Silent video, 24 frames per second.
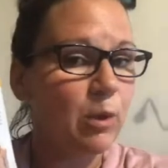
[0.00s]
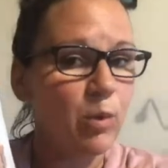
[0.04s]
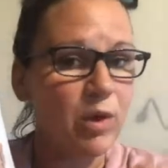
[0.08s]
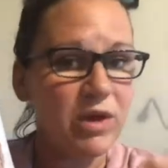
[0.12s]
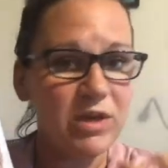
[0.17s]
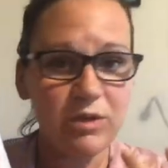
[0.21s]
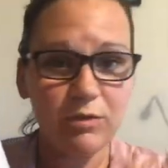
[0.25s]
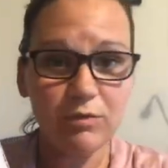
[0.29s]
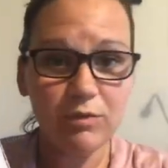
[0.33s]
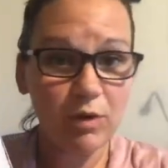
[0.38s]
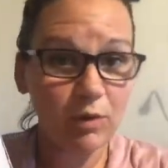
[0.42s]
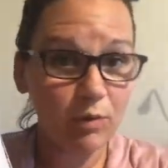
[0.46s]

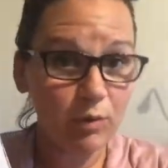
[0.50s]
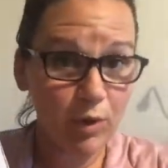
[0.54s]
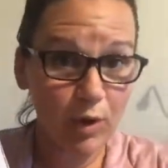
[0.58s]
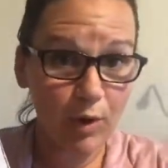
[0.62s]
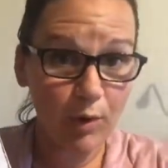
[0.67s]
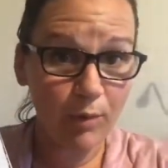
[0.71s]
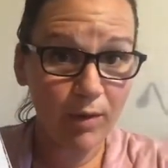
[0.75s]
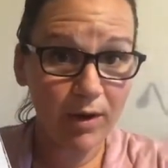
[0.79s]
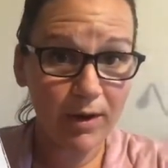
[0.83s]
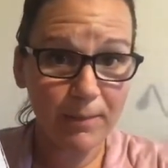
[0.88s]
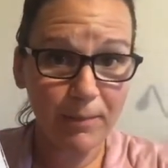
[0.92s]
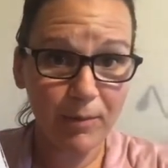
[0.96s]
when you don't
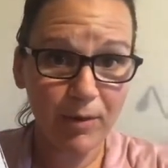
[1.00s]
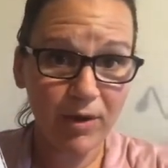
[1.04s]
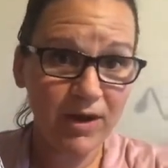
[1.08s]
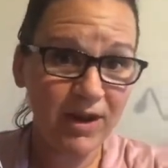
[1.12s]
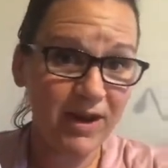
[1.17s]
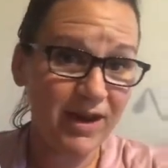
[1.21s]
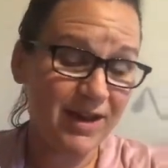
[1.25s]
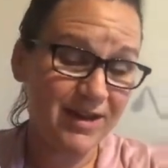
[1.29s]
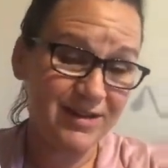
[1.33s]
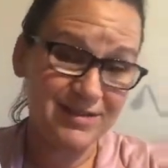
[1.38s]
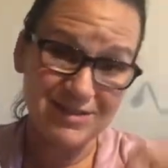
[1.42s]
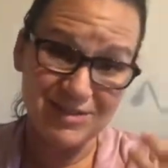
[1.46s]
know where to put
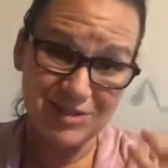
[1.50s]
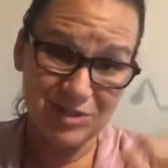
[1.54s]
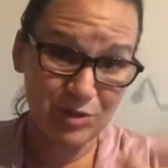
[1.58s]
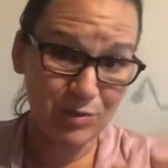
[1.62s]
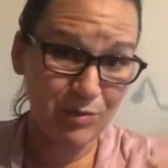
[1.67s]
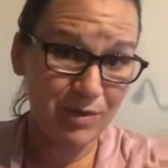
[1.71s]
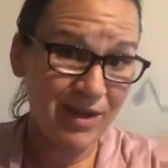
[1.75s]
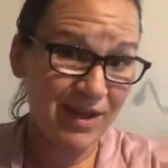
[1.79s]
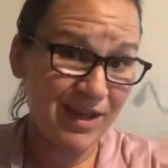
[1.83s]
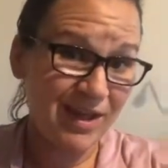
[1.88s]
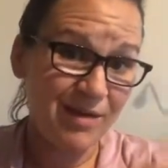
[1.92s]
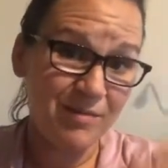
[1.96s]
it and it's
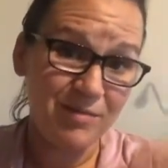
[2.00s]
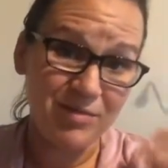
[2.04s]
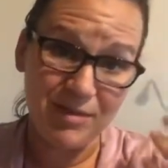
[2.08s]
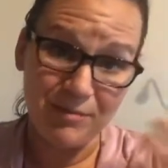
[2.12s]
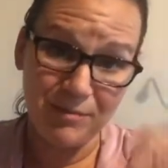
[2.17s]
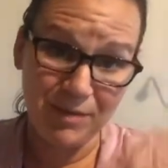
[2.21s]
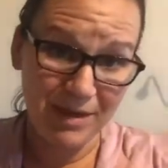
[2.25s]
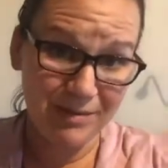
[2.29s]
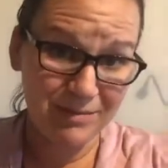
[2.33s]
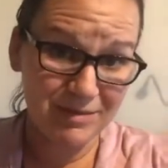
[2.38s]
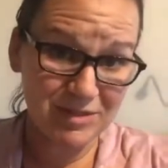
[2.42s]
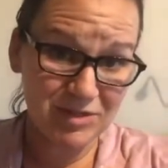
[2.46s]
2 a.m. and the
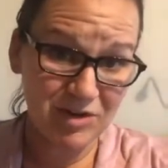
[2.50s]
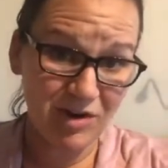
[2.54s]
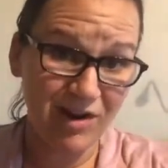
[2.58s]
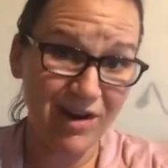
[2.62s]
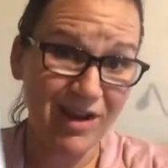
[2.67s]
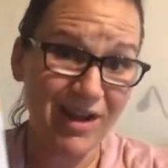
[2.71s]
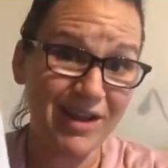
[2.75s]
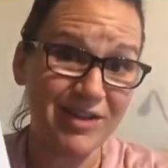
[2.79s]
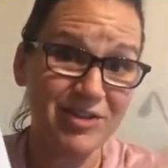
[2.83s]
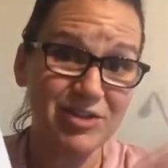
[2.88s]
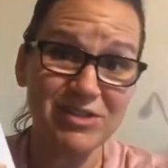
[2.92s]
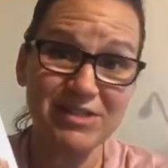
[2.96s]
baby's
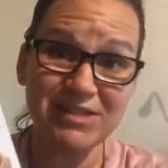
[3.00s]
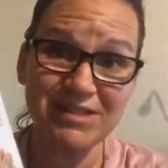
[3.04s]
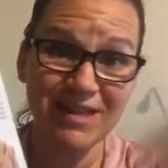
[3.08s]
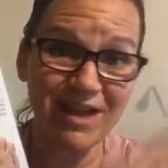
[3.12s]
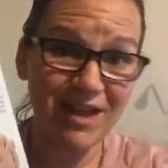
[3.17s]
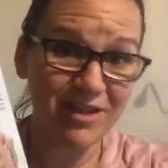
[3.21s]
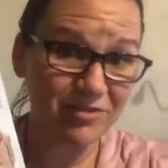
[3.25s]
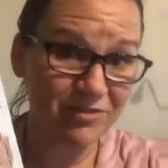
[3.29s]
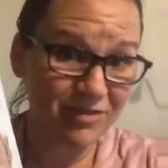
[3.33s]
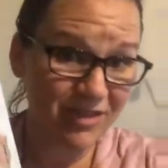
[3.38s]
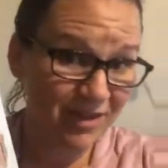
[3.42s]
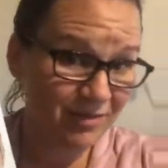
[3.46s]
crying, just
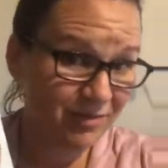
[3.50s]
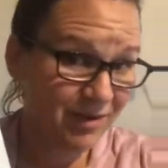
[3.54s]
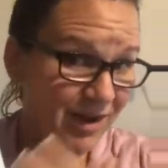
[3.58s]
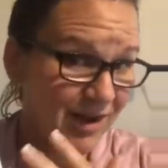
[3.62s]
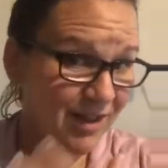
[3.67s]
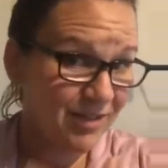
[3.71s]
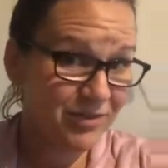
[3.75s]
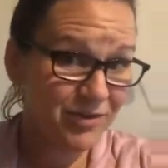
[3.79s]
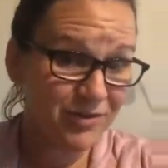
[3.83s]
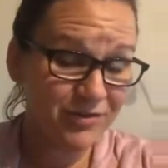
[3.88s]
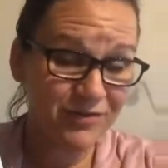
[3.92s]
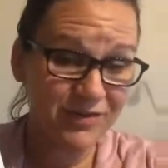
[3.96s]
slather that right
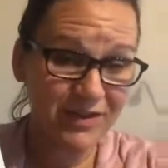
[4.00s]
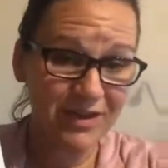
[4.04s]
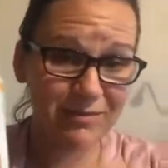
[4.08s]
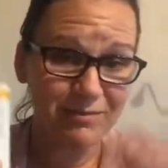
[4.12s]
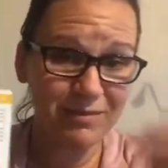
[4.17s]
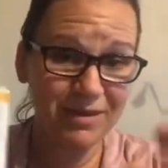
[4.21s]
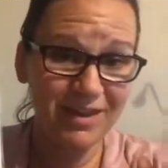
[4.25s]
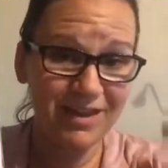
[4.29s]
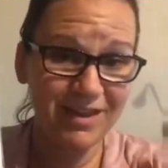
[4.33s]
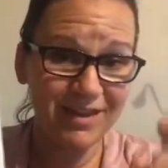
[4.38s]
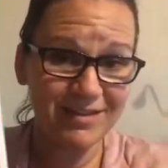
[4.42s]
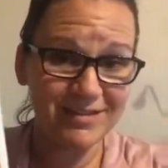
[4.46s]
on their
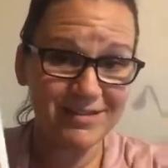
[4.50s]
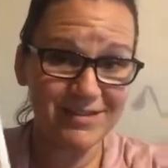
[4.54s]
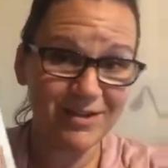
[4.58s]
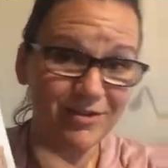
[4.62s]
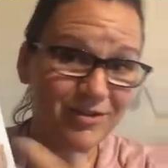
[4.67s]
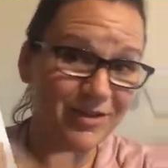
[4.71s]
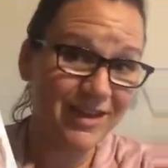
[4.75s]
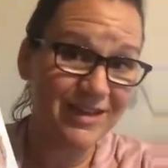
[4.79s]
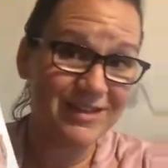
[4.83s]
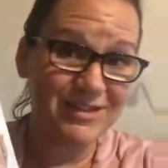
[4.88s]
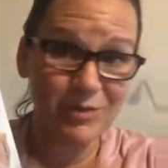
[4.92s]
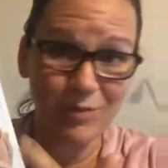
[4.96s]
feet because it'll
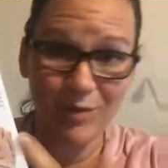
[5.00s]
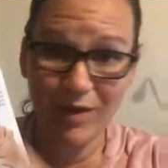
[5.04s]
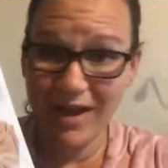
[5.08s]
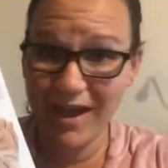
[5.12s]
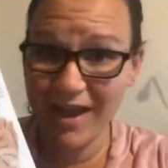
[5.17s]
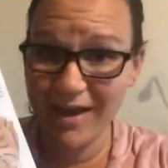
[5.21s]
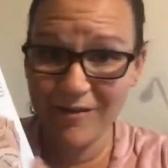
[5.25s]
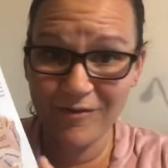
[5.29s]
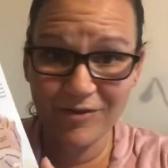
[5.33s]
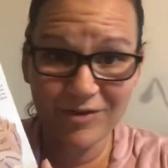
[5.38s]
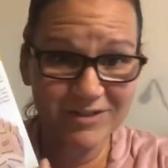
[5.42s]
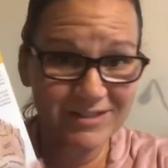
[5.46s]
get to
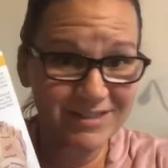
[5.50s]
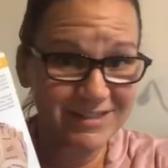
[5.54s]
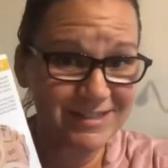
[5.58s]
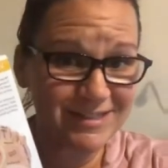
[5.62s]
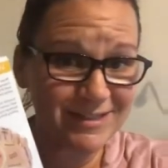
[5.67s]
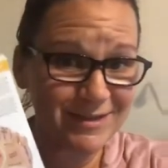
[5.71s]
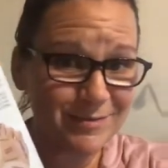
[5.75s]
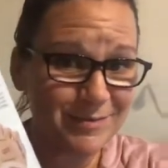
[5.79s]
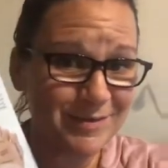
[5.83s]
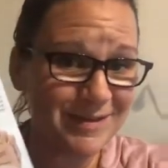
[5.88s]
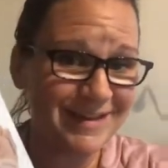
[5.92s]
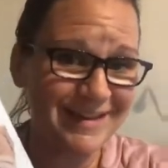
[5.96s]
whatever
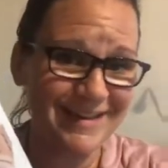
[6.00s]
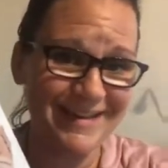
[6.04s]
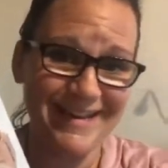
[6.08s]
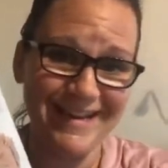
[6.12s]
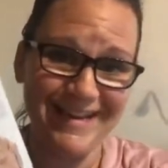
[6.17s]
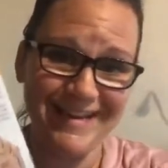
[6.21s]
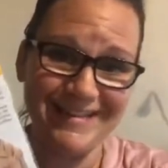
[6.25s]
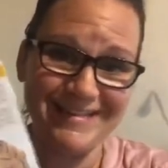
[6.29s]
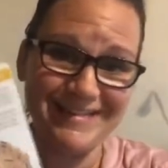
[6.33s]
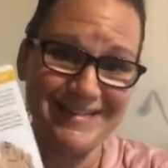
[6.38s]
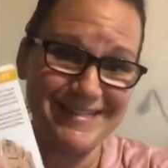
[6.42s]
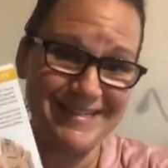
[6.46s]
system it
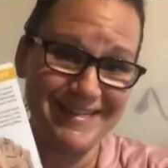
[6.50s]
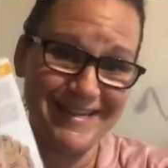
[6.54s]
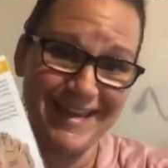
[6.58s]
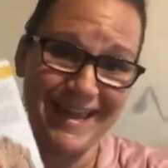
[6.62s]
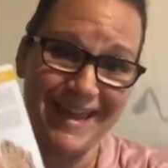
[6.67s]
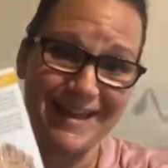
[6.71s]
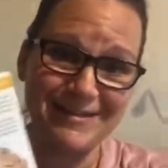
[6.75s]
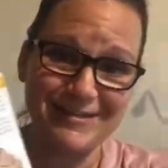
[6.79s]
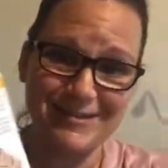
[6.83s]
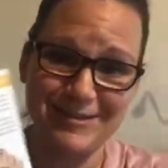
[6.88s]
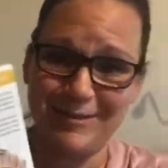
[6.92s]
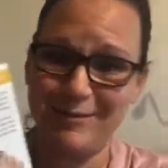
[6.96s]
needs to
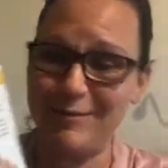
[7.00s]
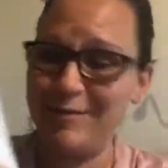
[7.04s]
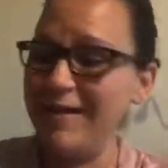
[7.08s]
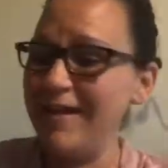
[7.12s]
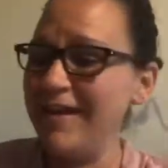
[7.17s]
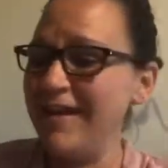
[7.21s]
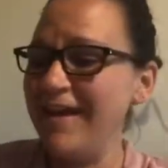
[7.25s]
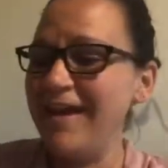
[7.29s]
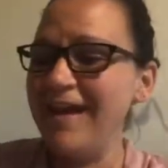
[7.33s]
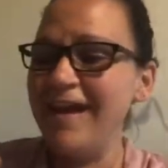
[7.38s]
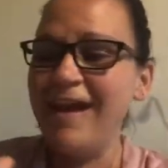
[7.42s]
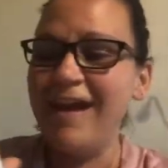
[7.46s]
get to.
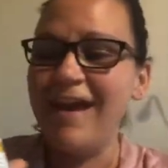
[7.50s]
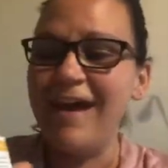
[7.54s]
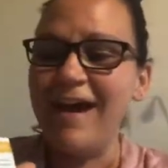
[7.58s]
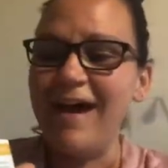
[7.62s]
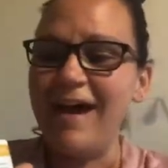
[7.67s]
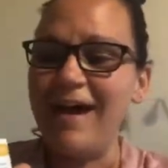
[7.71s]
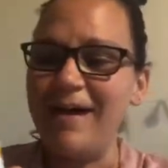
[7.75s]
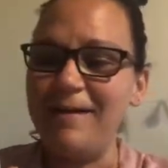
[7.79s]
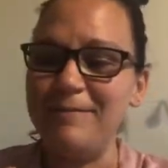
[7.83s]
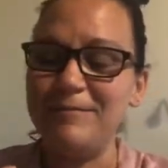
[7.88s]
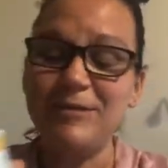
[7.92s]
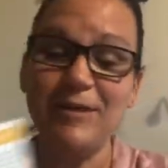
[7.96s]

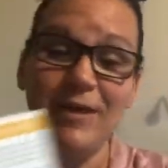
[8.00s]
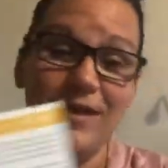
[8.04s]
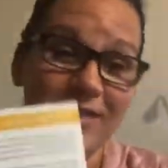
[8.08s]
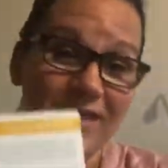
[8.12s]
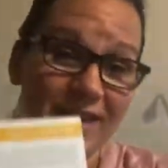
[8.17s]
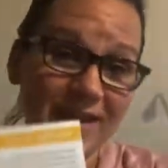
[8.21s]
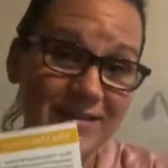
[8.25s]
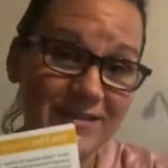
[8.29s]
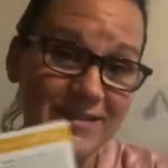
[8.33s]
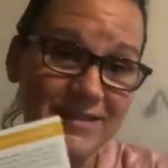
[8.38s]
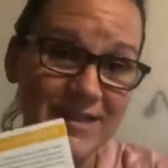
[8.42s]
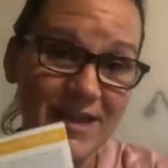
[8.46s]
So I
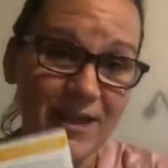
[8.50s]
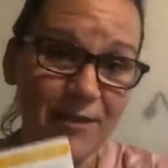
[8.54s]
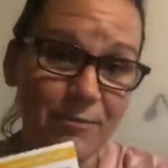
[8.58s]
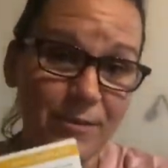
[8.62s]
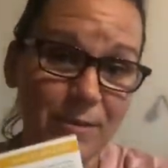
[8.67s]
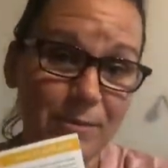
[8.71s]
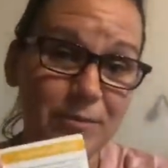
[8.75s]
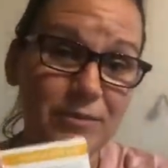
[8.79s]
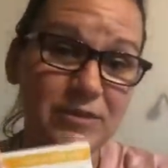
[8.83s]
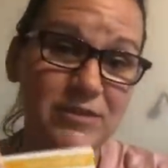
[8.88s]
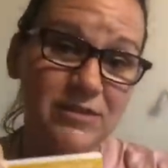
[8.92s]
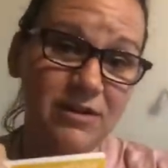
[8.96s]
like to tell
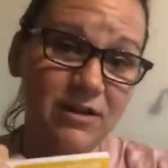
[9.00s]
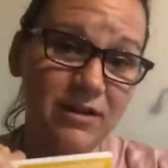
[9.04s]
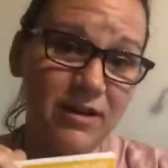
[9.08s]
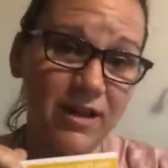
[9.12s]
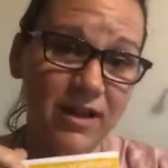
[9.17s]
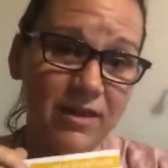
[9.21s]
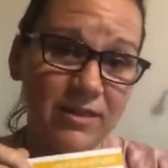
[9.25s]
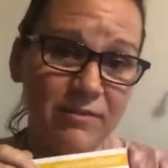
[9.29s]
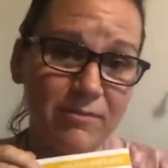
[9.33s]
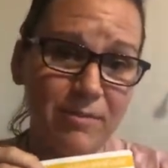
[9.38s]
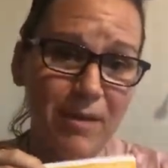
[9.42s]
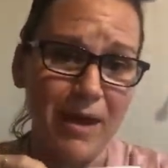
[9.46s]
people
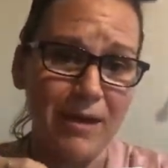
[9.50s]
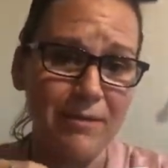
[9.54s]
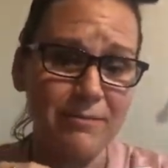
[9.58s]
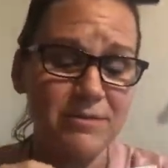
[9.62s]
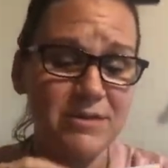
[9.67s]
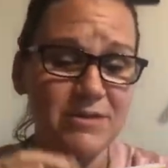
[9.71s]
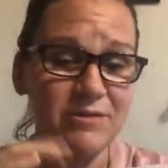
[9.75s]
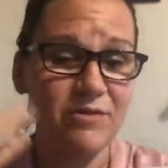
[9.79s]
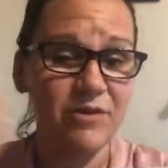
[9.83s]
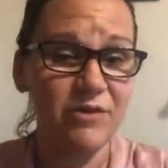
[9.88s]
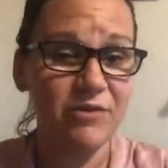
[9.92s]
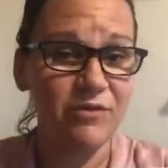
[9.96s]
starting on the
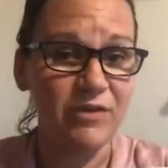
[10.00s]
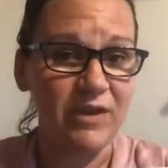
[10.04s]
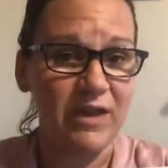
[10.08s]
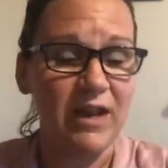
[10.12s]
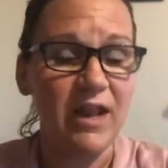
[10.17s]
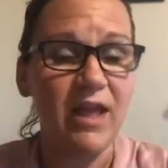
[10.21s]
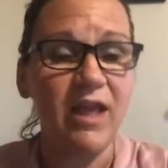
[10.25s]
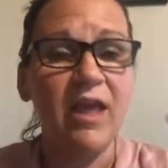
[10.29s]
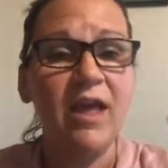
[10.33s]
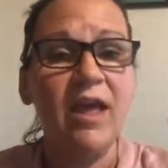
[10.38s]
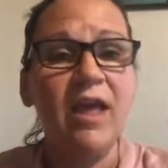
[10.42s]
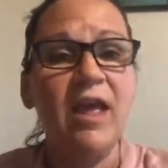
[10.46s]
bottoms of your feet.